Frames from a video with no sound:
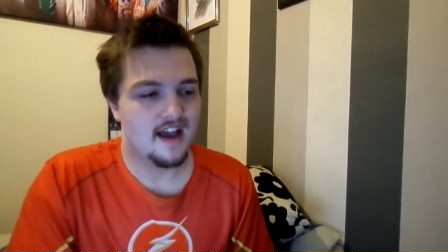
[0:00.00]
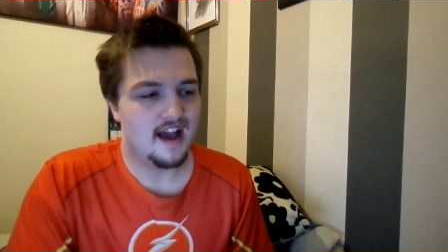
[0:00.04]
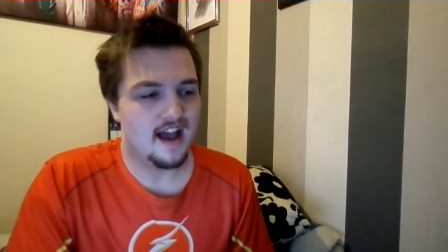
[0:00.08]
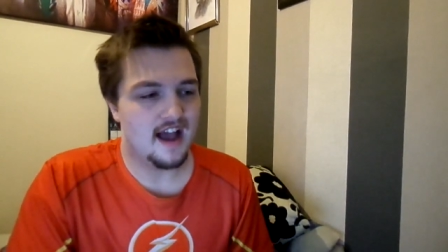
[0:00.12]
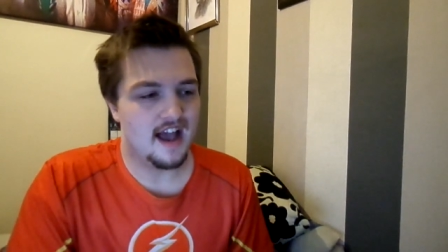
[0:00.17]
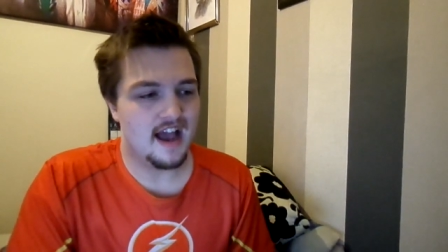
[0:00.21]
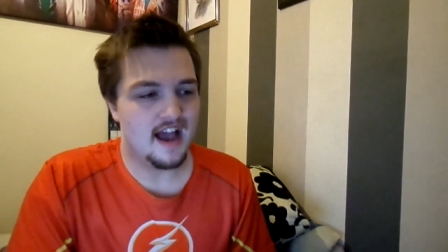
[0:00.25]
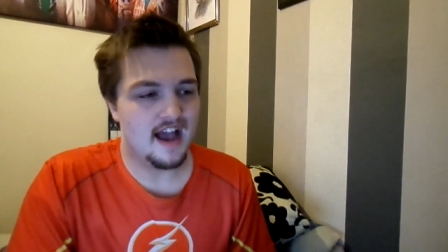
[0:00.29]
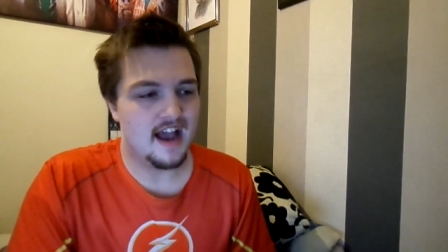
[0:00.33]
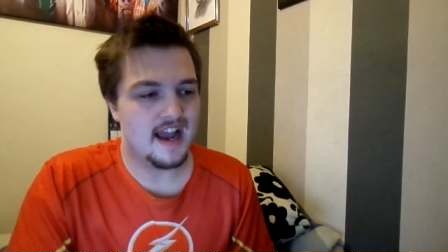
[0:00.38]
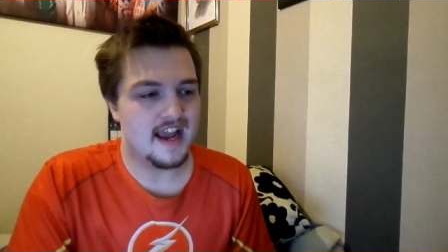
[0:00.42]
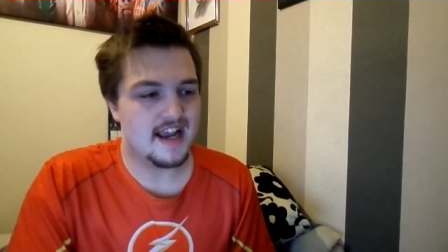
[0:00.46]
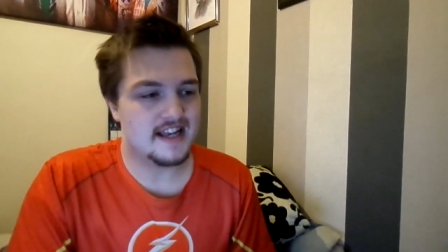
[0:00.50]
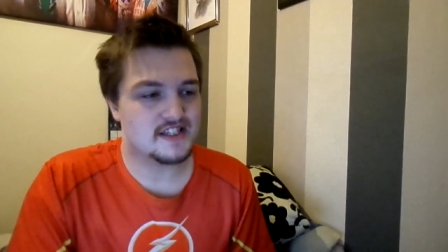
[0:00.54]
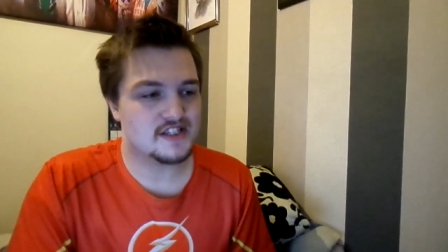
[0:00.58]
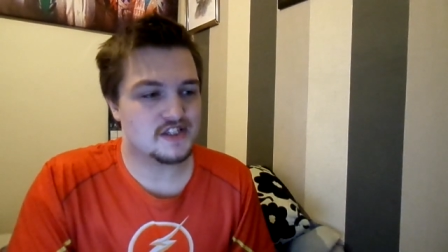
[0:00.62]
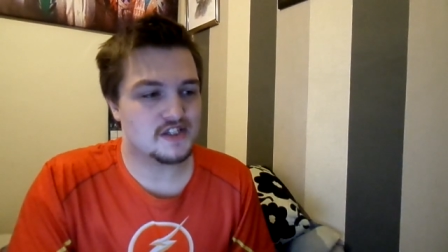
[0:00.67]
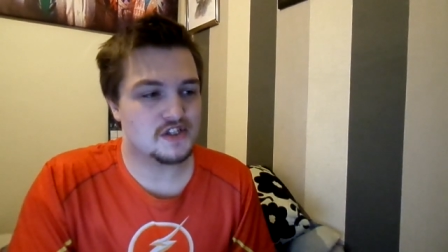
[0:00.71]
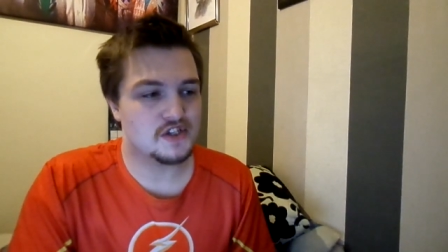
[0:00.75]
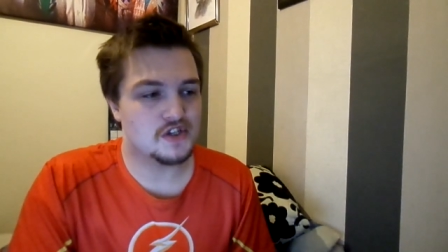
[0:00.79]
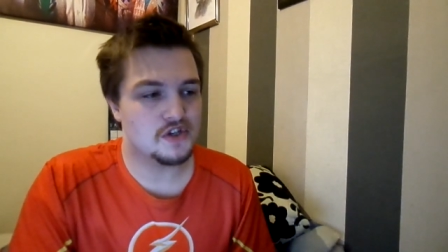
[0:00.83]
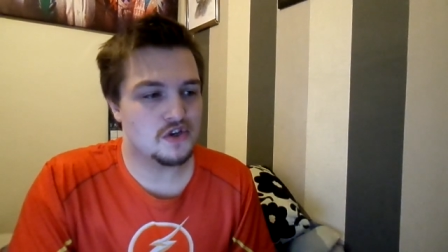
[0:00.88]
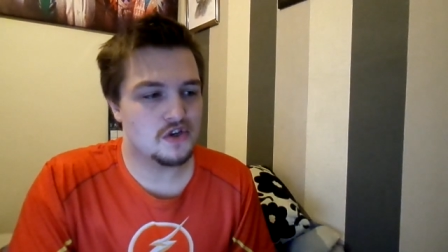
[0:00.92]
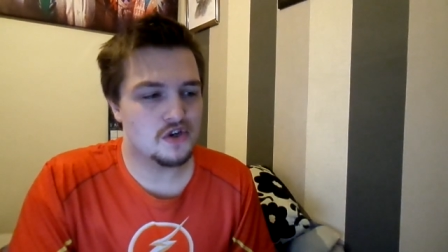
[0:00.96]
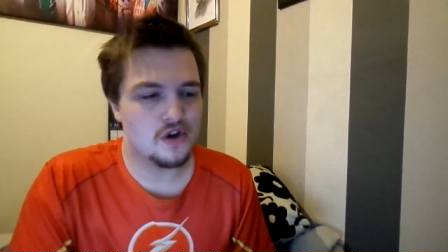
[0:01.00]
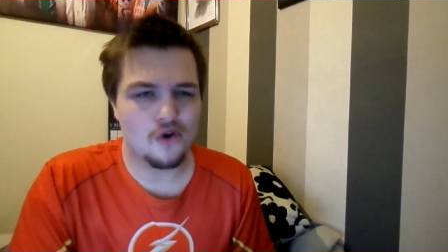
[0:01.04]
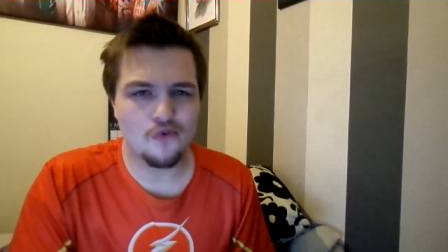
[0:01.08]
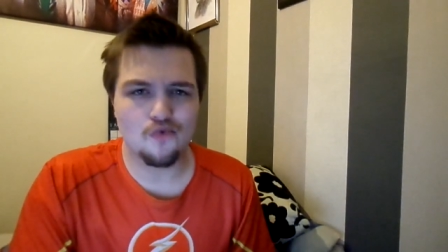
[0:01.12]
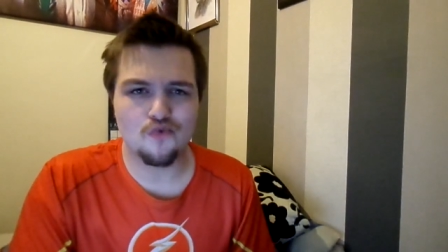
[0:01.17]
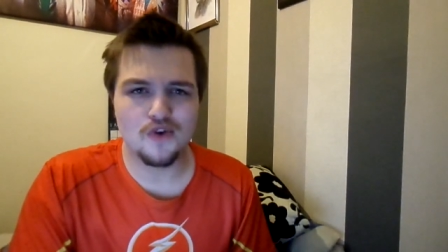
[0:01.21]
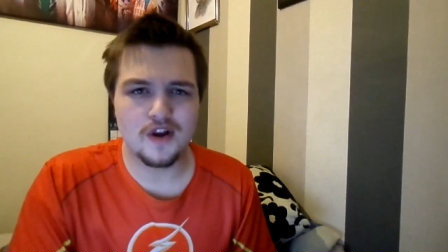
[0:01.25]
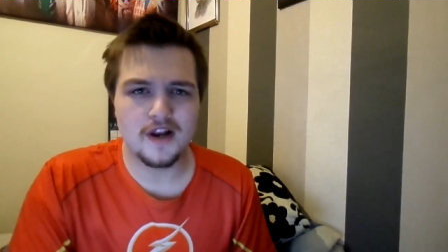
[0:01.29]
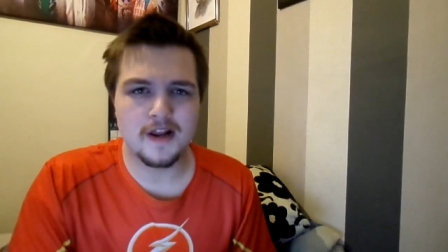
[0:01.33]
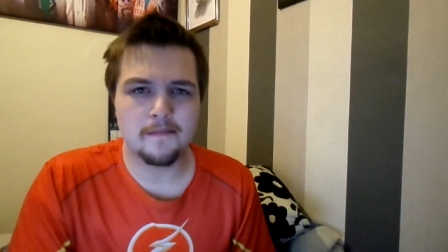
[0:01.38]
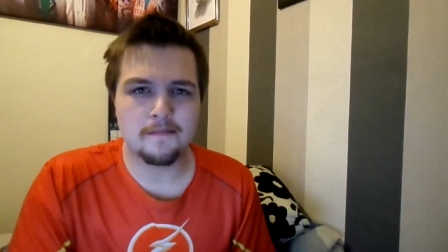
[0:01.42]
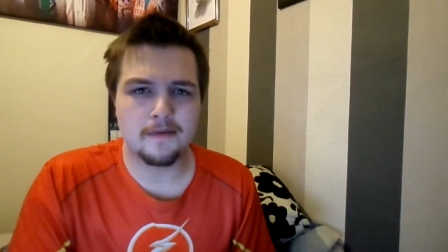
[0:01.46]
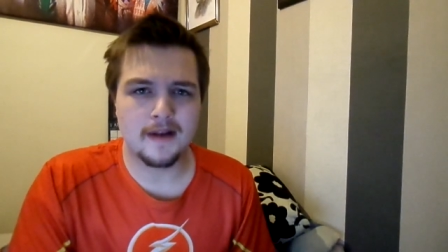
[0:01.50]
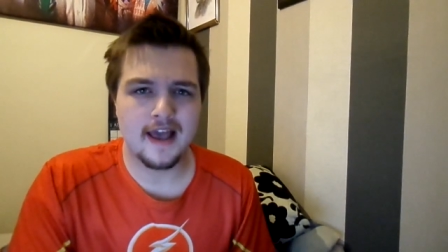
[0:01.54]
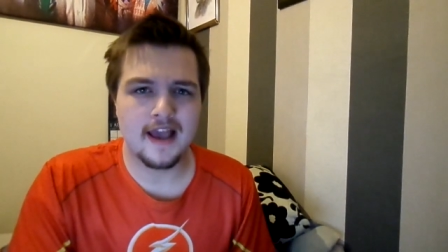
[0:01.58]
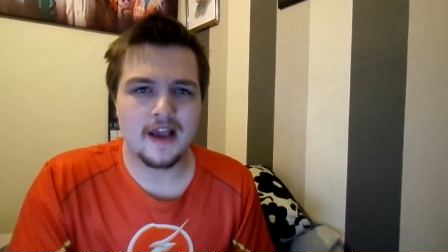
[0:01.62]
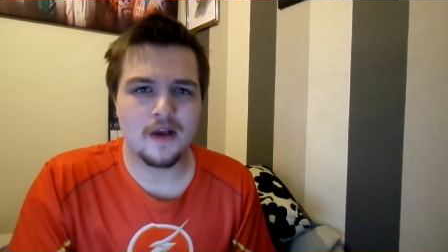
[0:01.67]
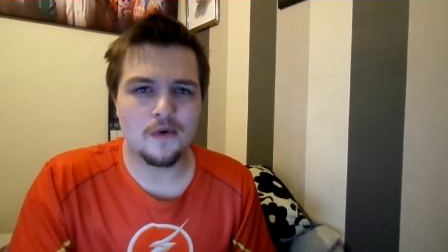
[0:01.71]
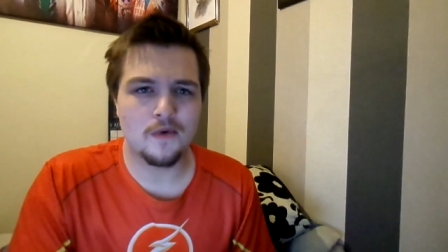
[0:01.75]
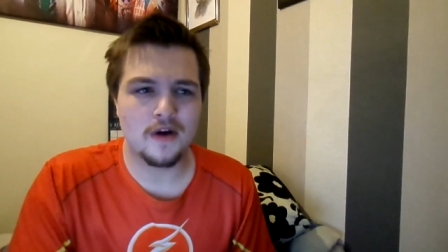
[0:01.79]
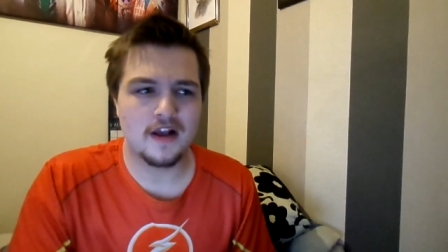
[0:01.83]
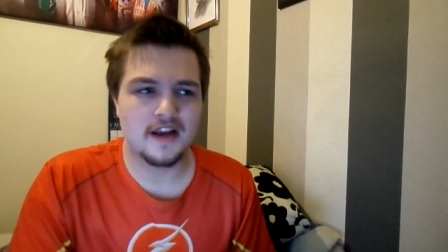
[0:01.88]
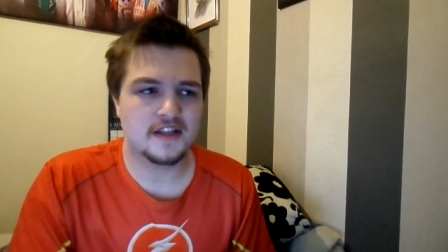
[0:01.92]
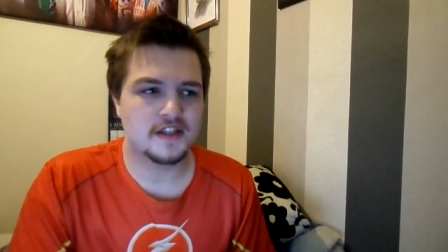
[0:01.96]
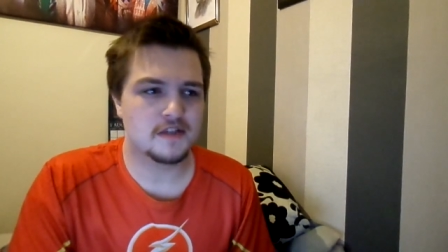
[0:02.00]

Uh, it's not really playing well,